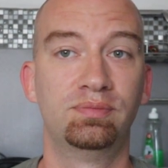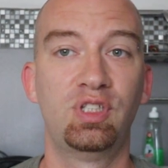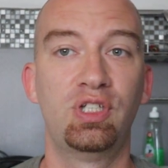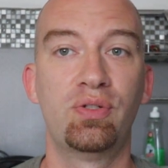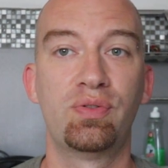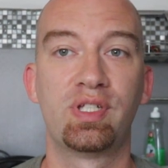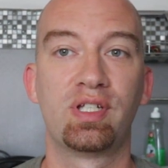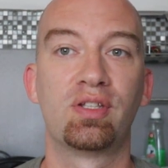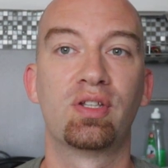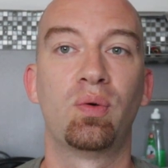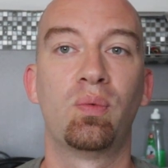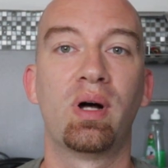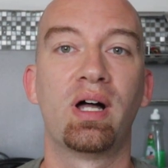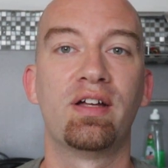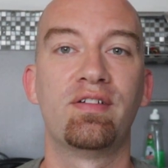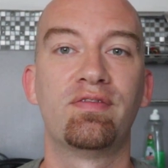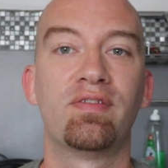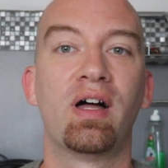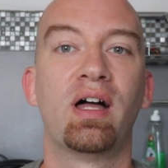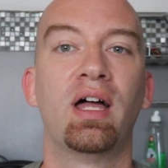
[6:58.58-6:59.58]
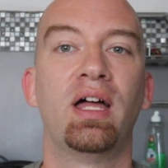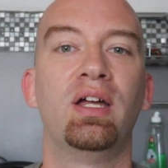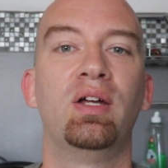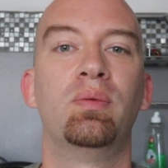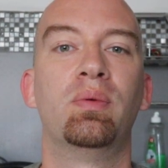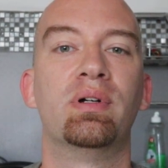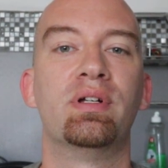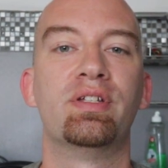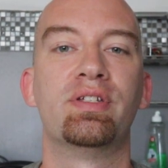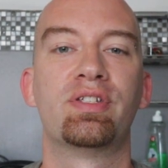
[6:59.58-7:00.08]
Using the Wi-Fi
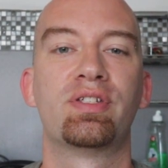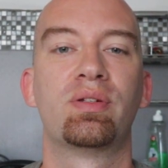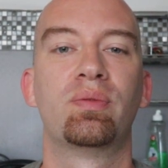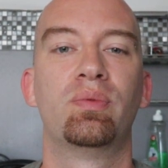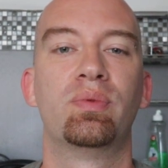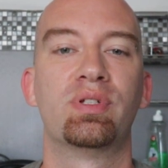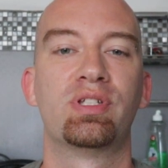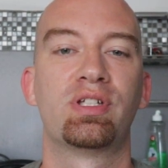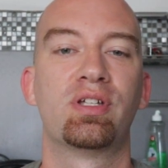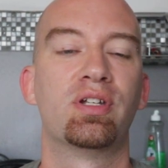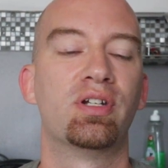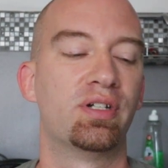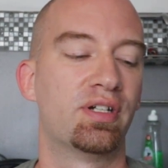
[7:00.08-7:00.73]
was good